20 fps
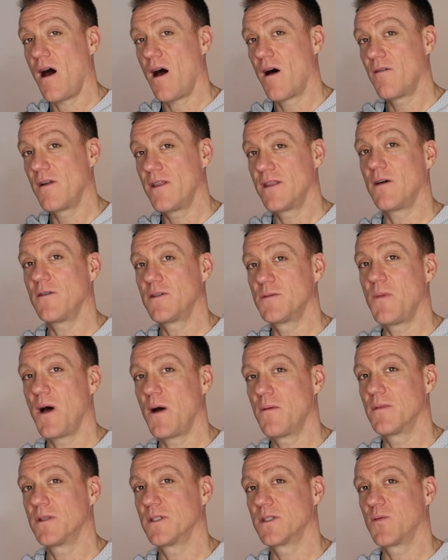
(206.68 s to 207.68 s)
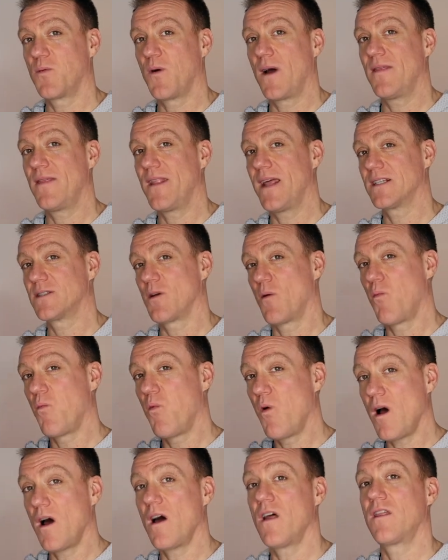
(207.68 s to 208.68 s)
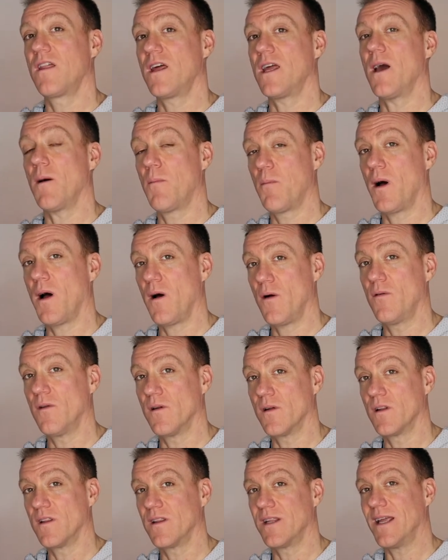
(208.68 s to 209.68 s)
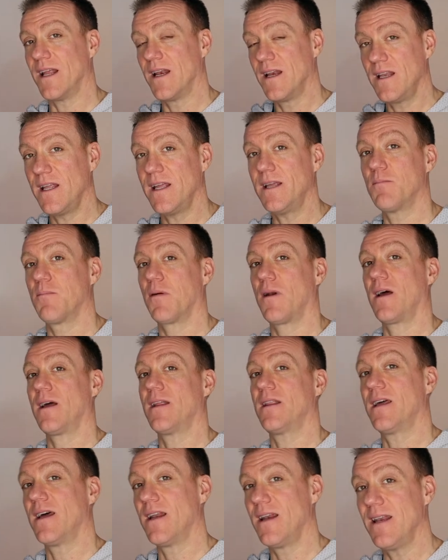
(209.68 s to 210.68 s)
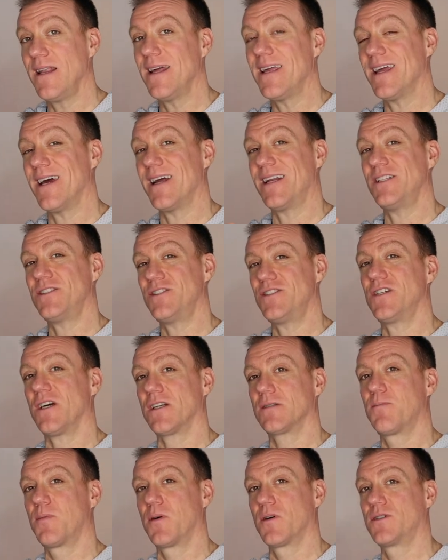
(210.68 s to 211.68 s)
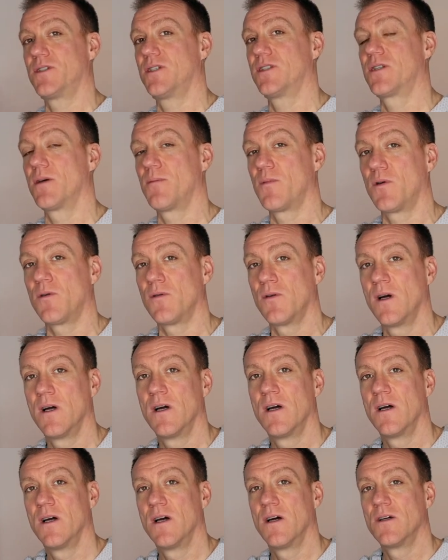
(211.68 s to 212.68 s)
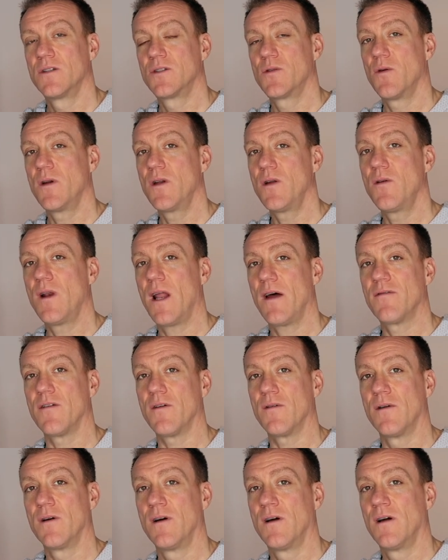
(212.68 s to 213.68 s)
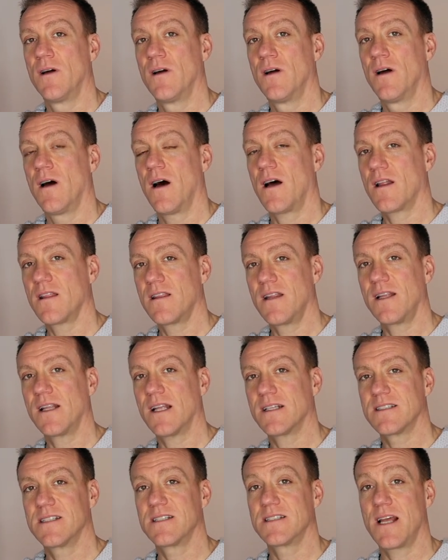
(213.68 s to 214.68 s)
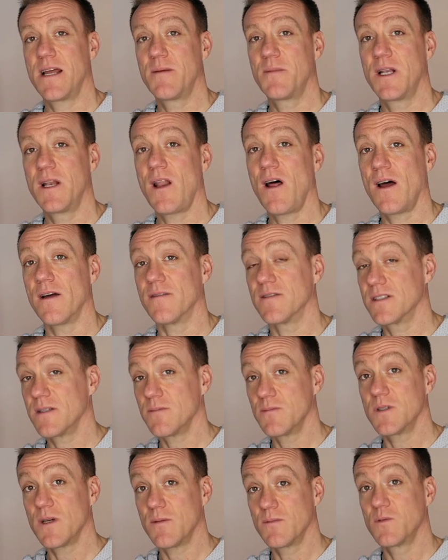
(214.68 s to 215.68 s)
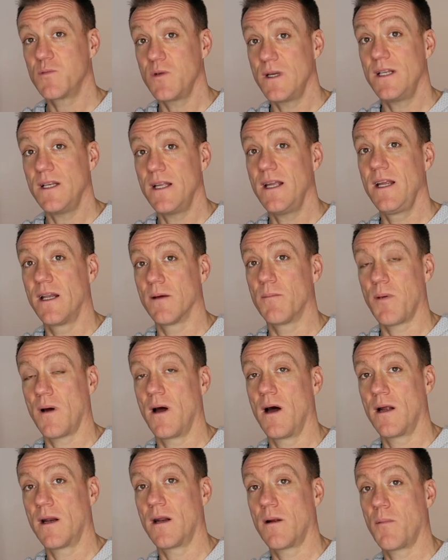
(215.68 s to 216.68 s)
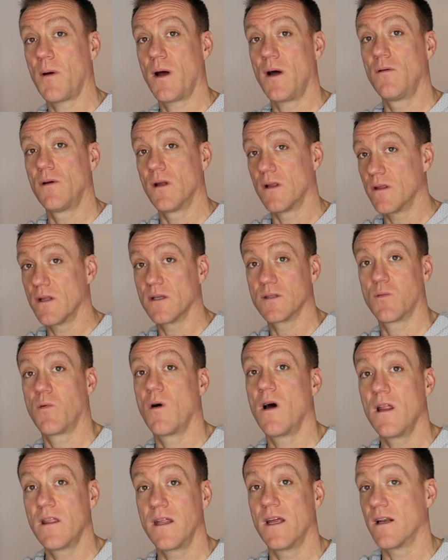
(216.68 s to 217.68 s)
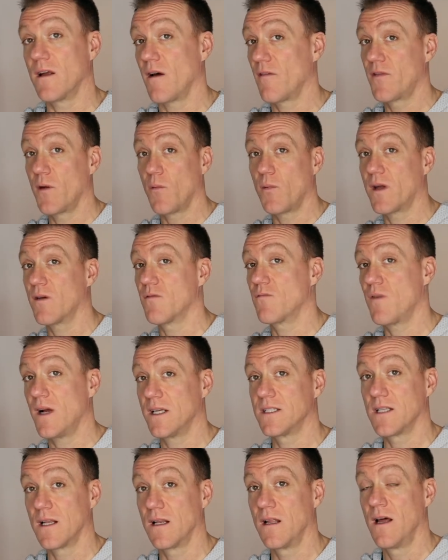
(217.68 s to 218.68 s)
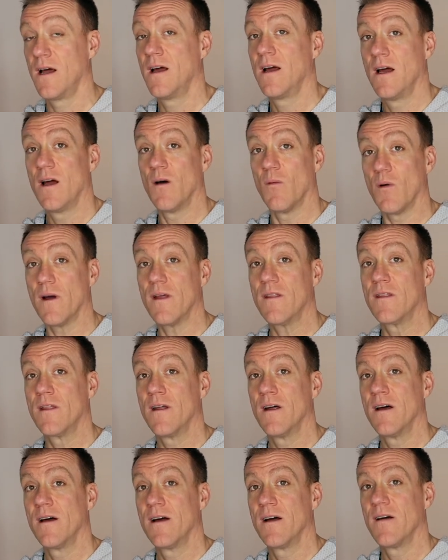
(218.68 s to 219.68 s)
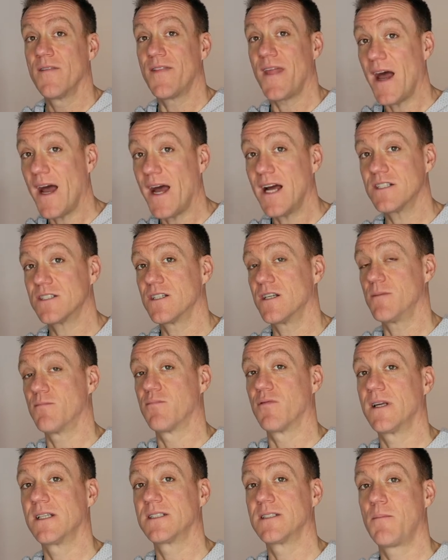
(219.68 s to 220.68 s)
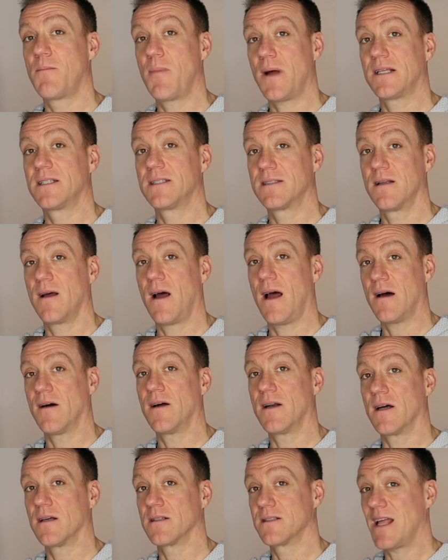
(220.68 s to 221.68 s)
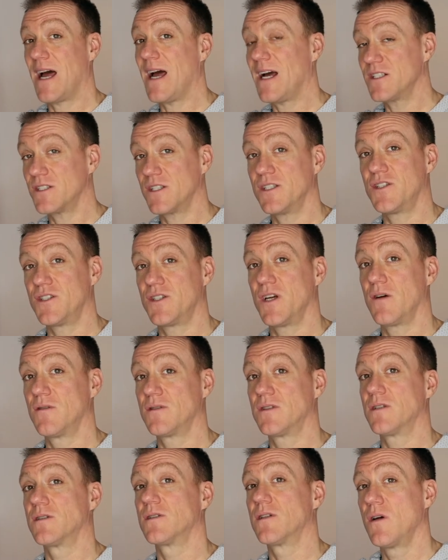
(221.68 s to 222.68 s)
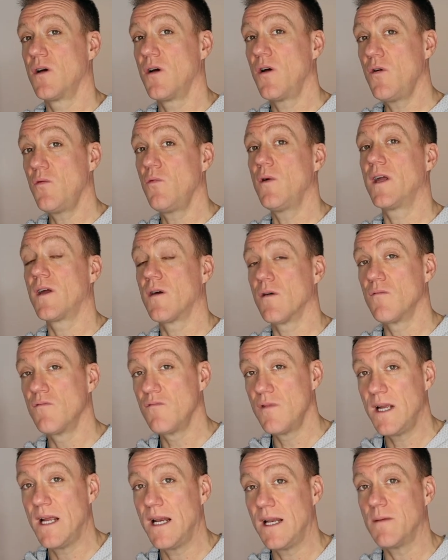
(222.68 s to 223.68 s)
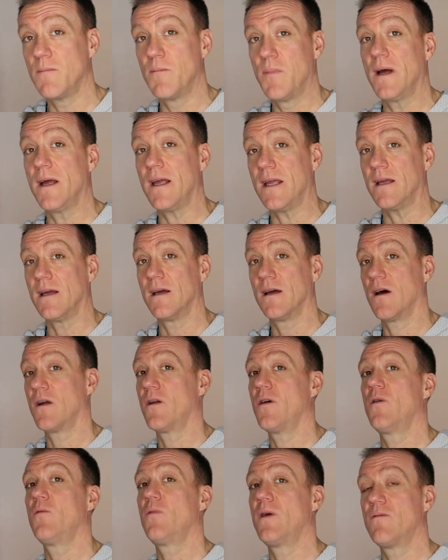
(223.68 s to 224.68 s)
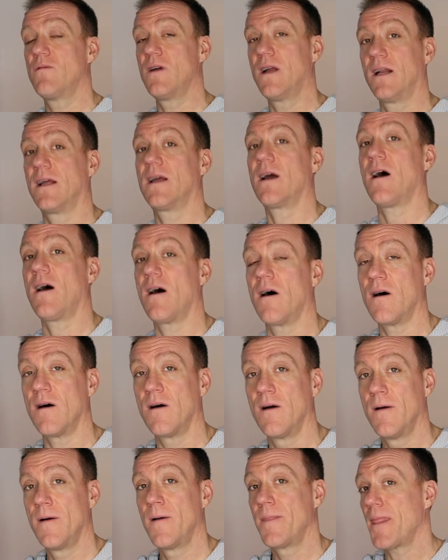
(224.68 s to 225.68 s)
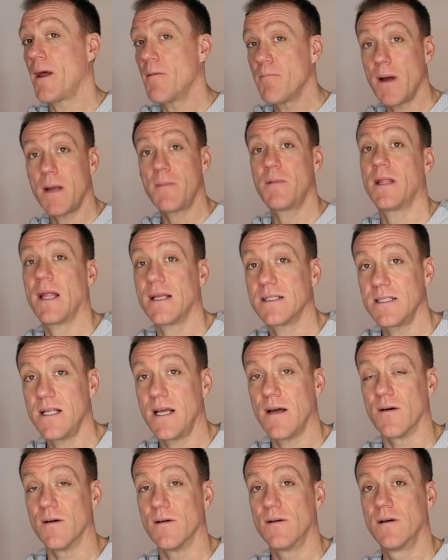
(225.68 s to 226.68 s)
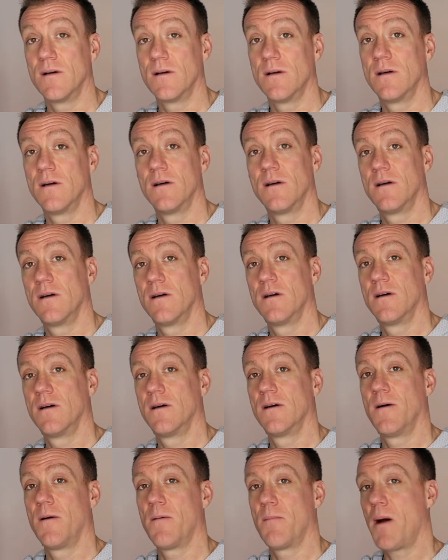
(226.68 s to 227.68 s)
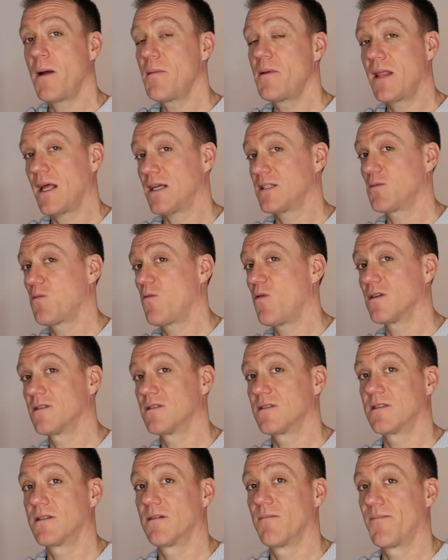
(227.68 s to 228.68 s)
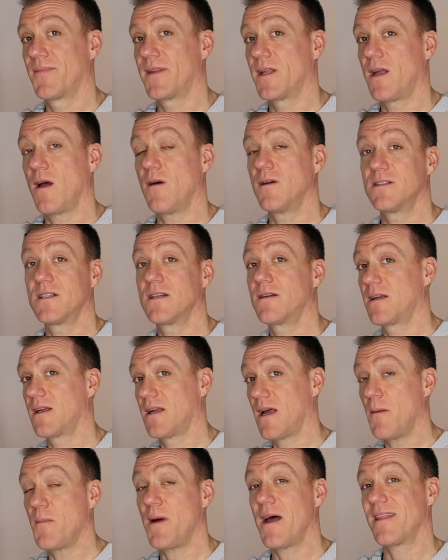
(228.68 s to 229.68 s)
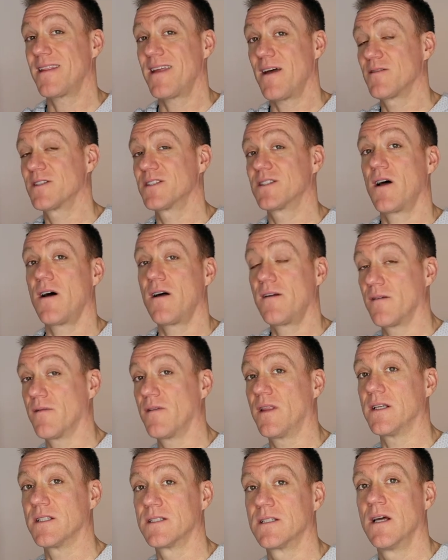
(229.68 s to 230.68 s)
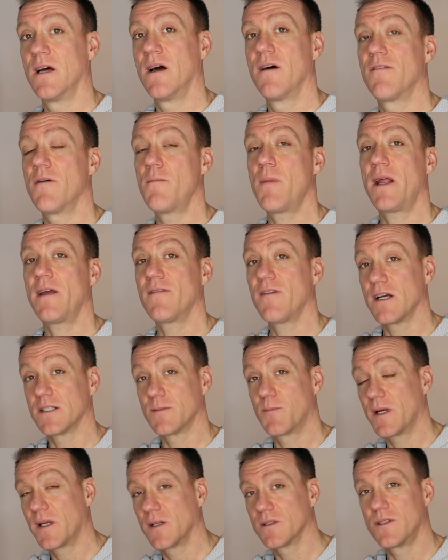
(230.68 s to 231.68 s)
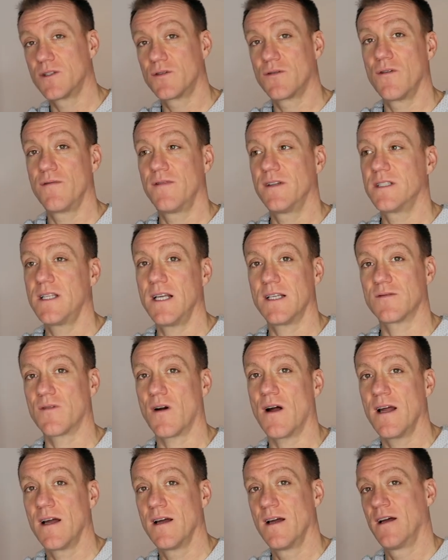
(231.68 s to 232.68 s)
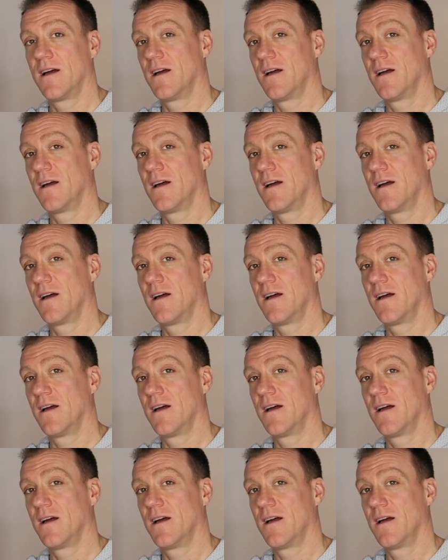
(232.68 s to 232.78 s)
are in those moments when there's a worthy opponent. The elite play the elite, and it just pushes them all to a new level. And I think that's the same in life. Sometimes we need an opponent that's worthy enough that we can wrestle with, that actually brings the best out in us, that actually shows us who we can really be and who we really are. And maybe that's now. Maybe that's what's going to come out the other side of this for many of us, because the truth is this, right?